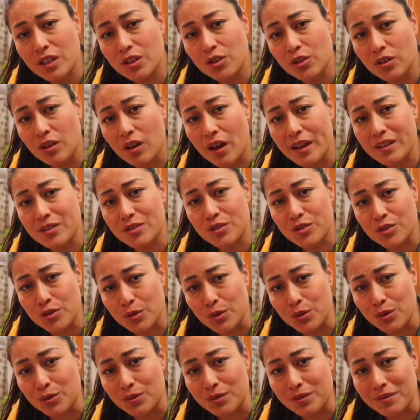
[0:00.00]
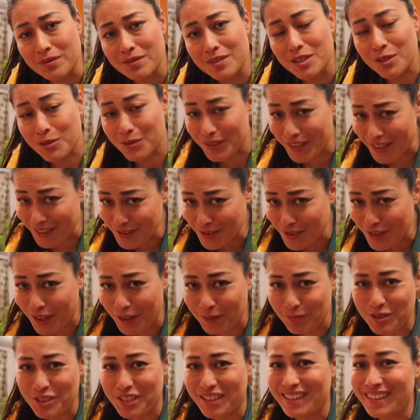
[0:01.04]
you guys soon. Till next
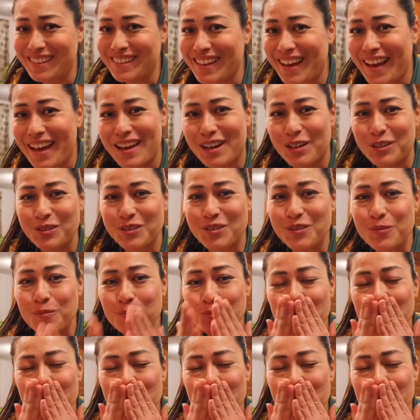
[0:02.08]
time, Chinita out.